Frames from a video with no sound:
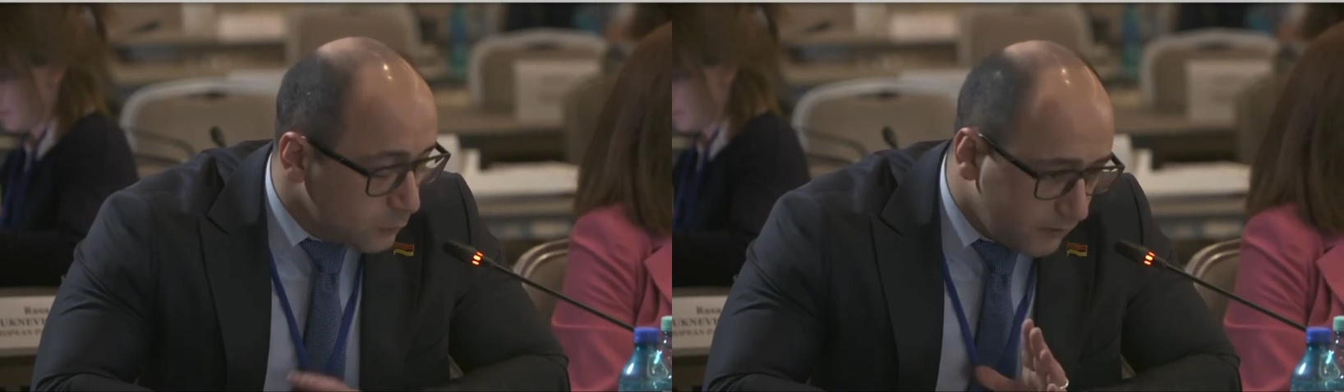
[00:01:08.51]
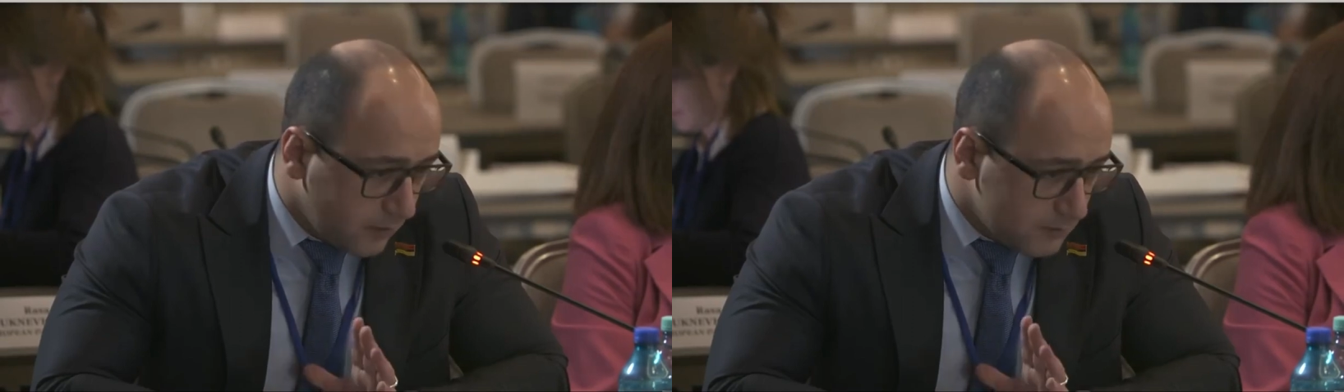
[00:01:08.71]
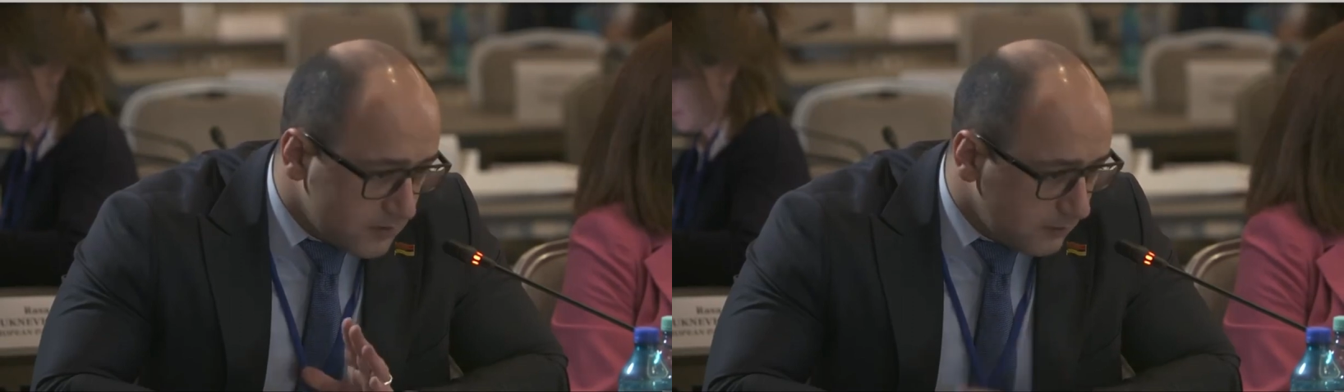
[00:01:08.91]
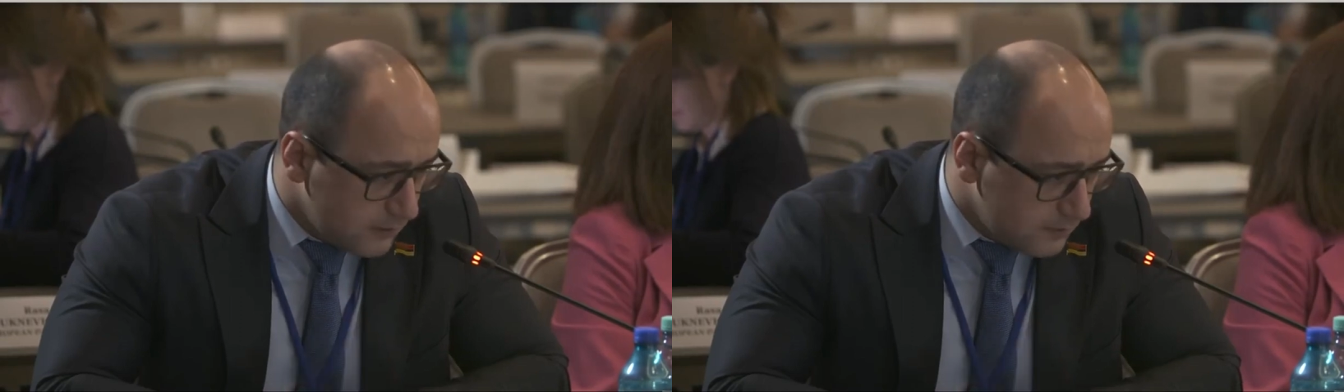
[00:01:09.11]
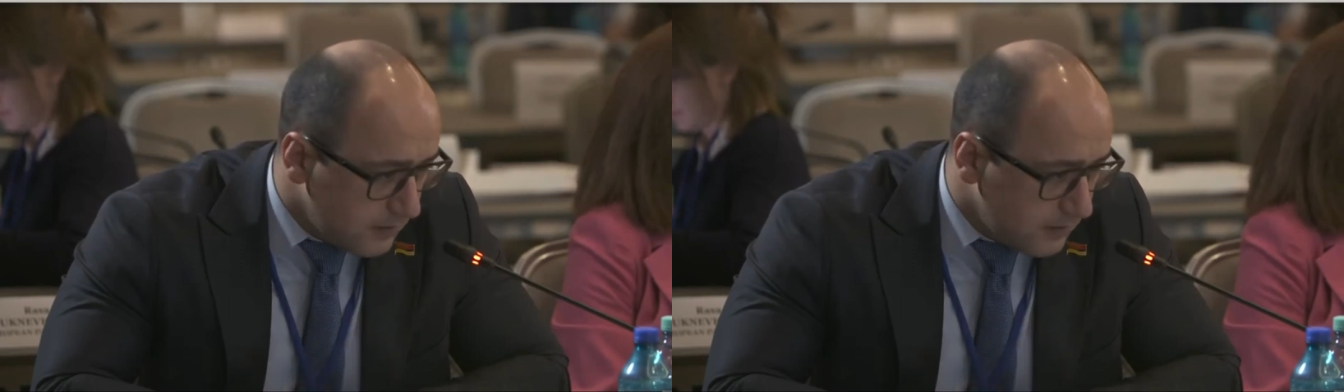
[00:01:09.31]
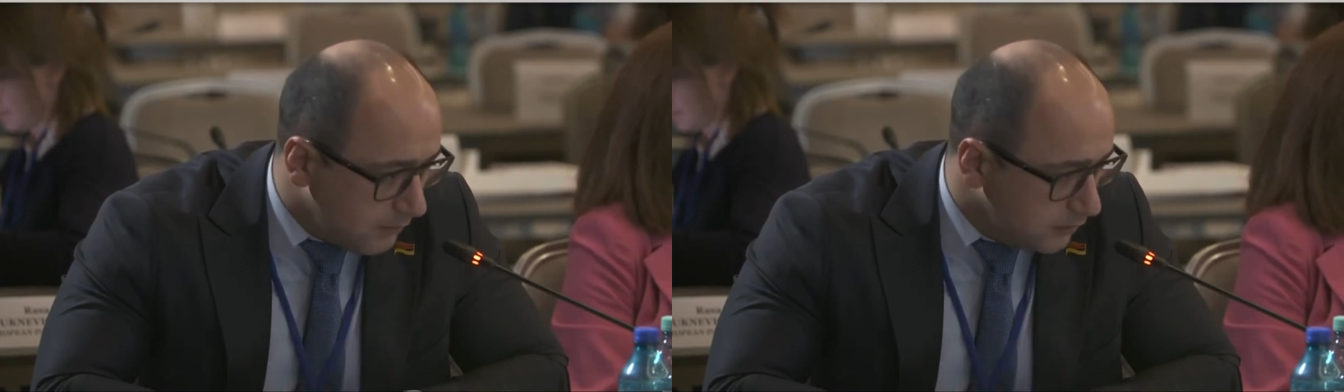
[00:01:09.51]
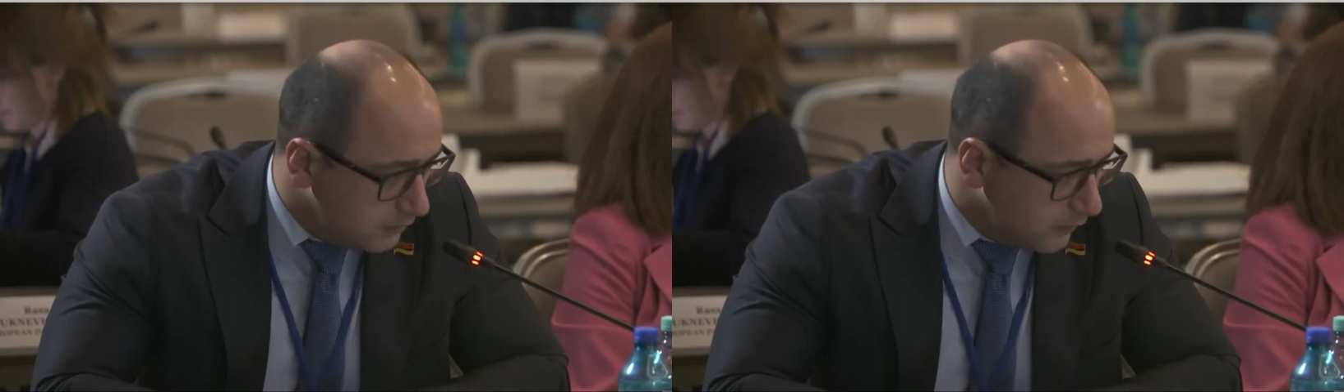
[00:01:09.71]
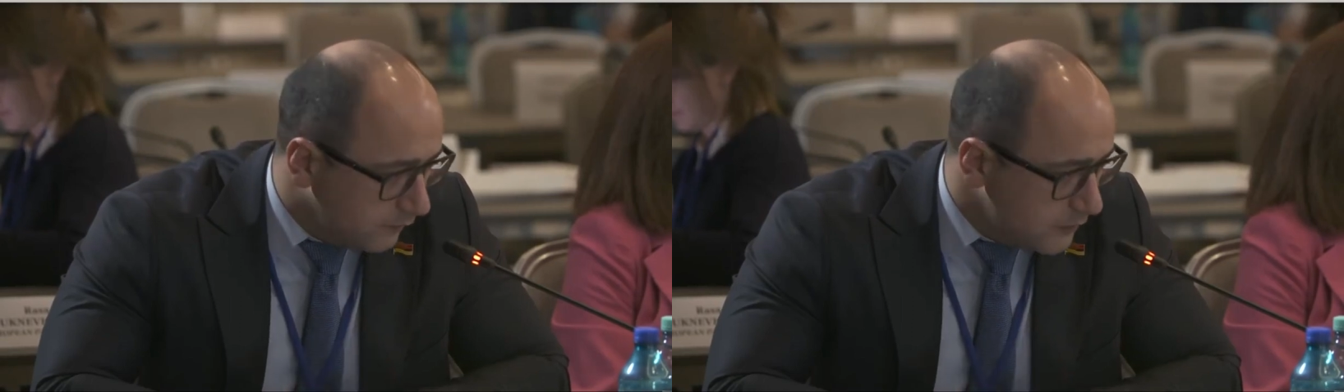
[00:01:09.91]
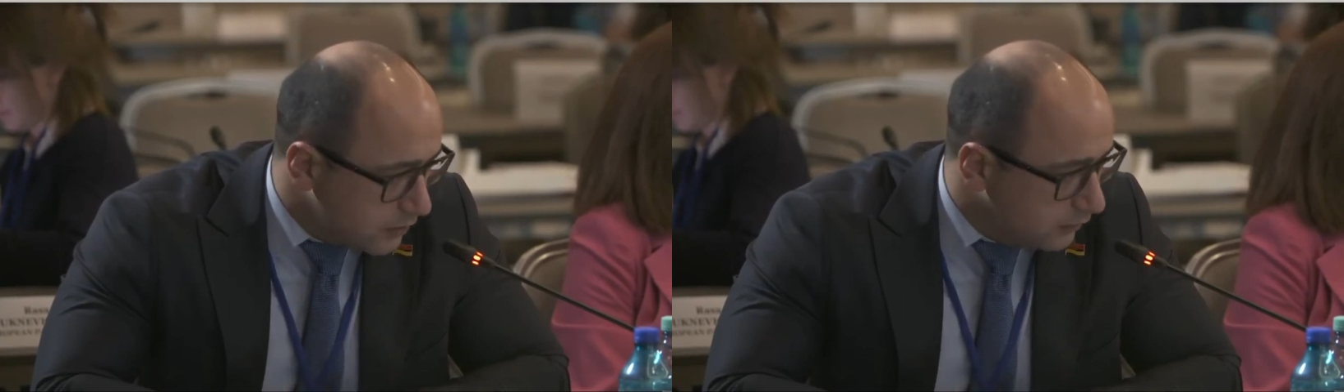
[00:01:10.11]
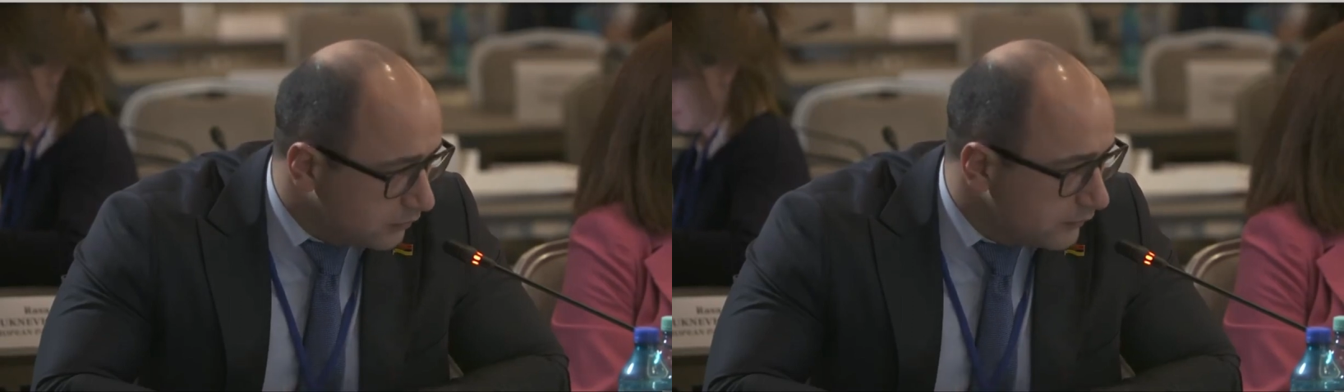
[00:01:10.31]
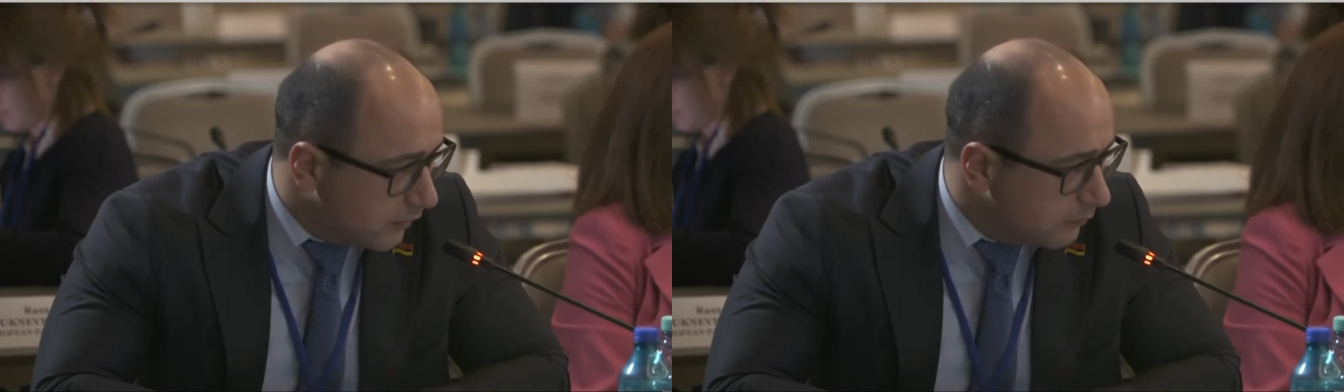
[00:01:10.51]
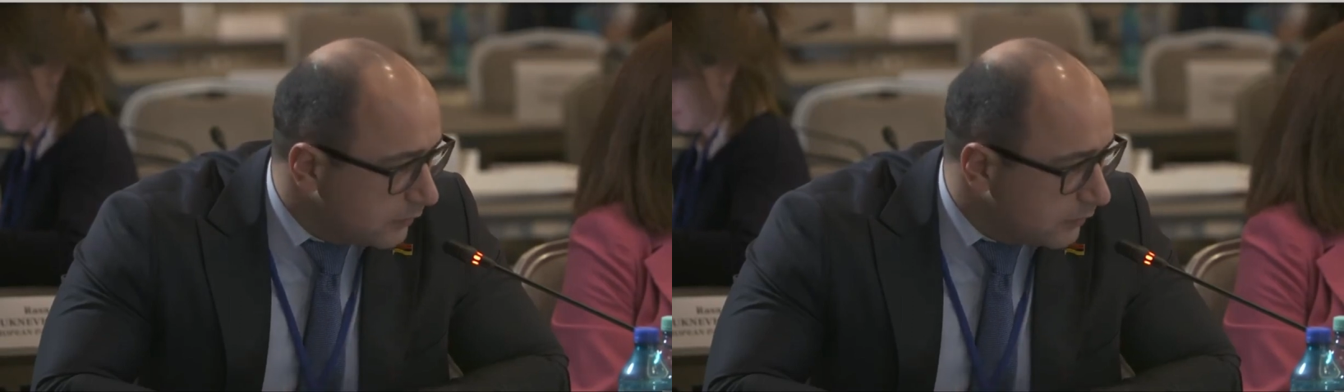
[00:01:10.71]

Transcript: I am speaking about the official